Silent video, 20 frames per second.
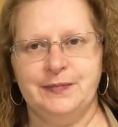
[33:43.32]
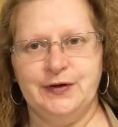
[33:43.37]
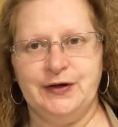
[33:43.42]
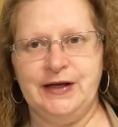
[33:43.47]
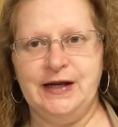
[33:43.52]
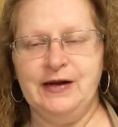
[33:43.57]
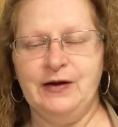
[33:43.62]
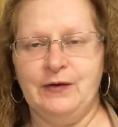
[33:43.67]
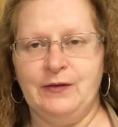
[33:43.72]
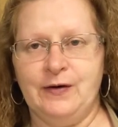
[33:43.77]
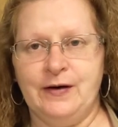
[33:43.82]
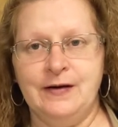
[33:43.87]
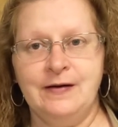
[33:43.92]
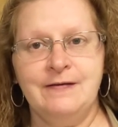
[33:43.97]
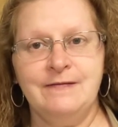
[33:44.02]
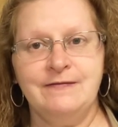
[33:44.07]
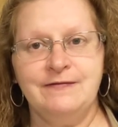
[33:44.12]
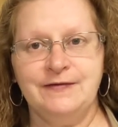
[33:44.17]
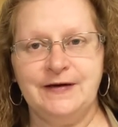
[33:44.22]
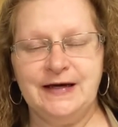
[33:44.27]
put it
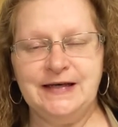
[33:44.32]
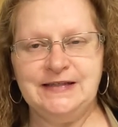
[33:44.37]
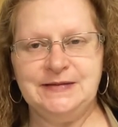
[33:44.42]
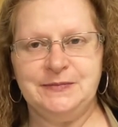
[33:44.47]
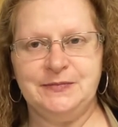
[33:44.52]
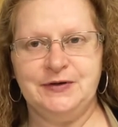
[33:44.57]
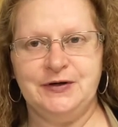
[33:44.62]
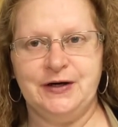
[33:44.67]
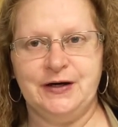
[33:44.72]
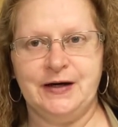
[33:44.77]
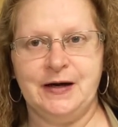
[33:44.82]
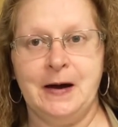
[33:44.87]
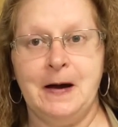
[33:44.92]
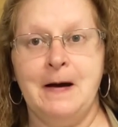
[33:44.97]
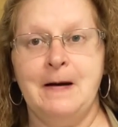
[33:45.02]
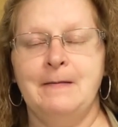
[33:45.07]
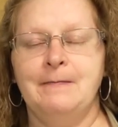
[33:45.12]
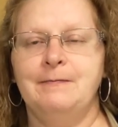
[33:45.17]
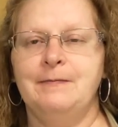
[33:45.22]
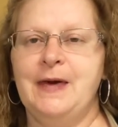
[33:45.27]
on Facebook,
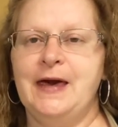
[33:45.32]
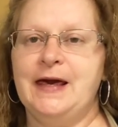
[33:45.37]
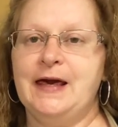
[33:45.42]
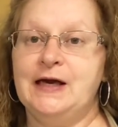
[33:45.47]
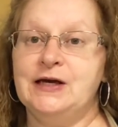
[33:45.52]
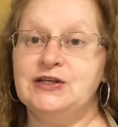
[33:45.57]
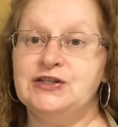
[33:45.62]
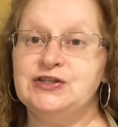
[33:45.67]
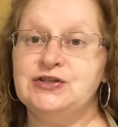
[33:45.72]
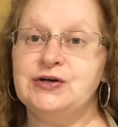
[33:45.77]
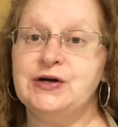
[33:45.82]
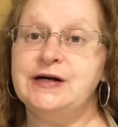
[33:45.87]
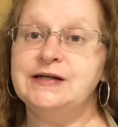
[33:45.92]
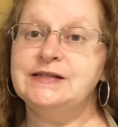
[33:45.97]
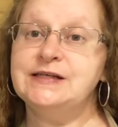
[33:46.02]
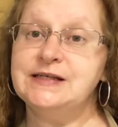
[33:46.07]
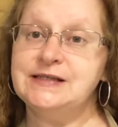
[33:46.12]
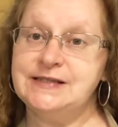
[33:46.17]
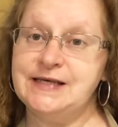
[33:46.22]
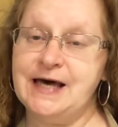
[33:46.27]
making sure
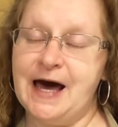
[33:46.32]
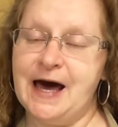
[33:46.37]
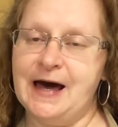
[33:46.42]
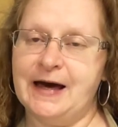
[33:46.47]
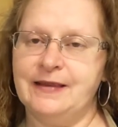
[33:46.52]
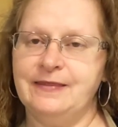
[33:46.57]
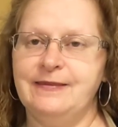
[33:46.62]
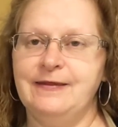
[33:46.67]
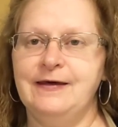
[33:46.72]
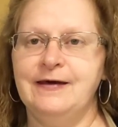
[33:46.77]
to tag